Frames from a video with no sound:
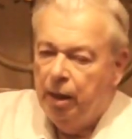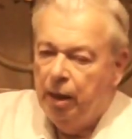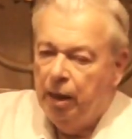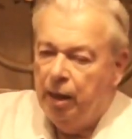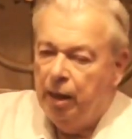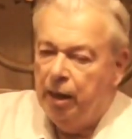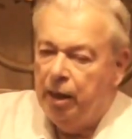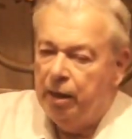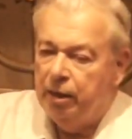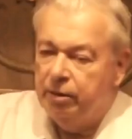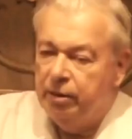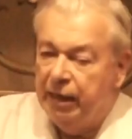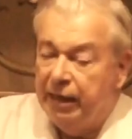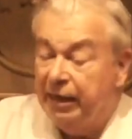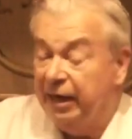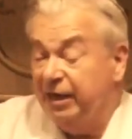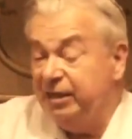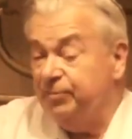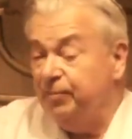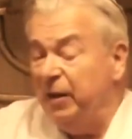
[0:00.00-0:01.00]

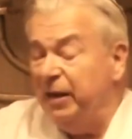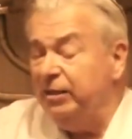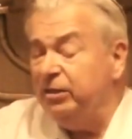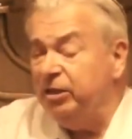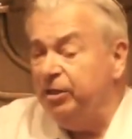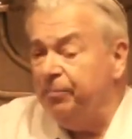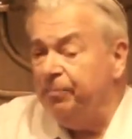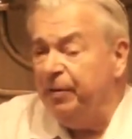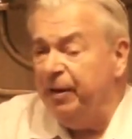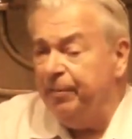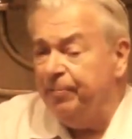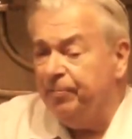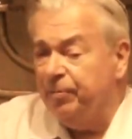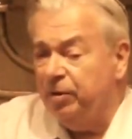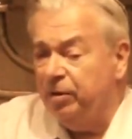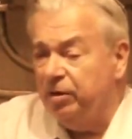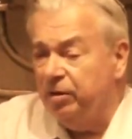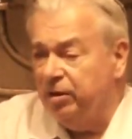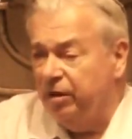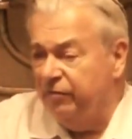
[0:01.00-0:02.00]
And I explained to the
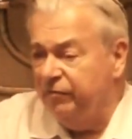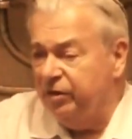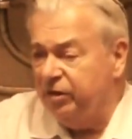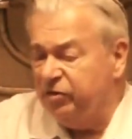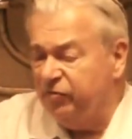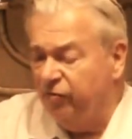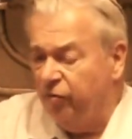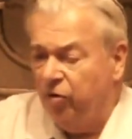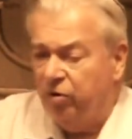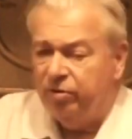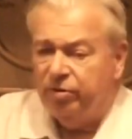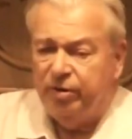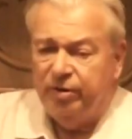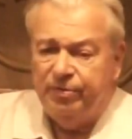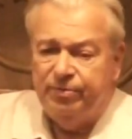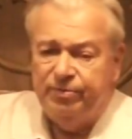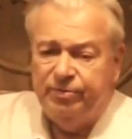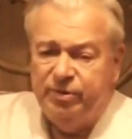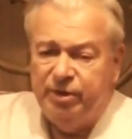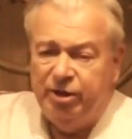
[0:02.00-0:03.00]
people of this
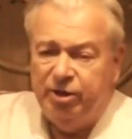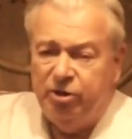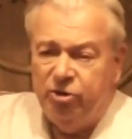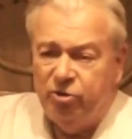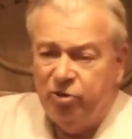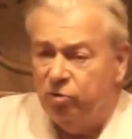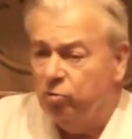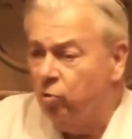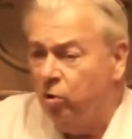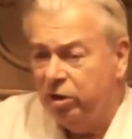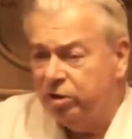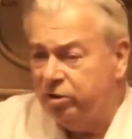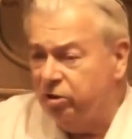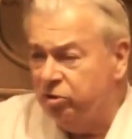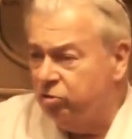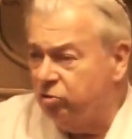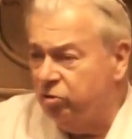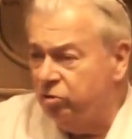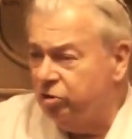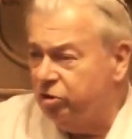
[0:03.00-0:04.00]
forum that you can walk
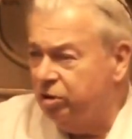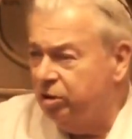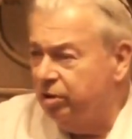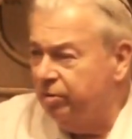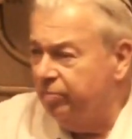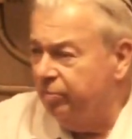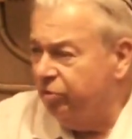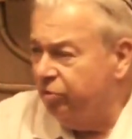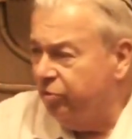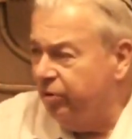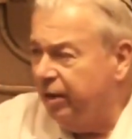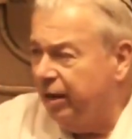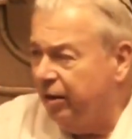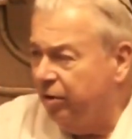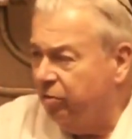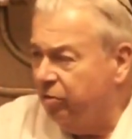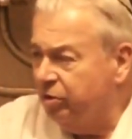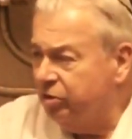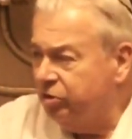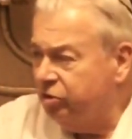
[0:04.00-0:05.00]
to Jerusalem in 3
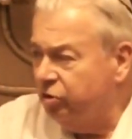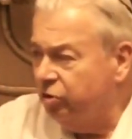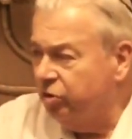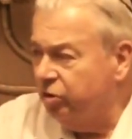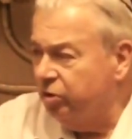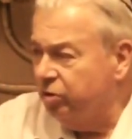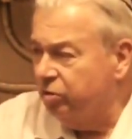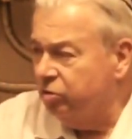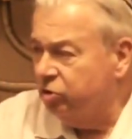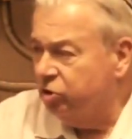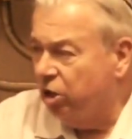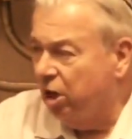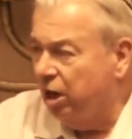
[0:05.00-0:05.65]
hours, you can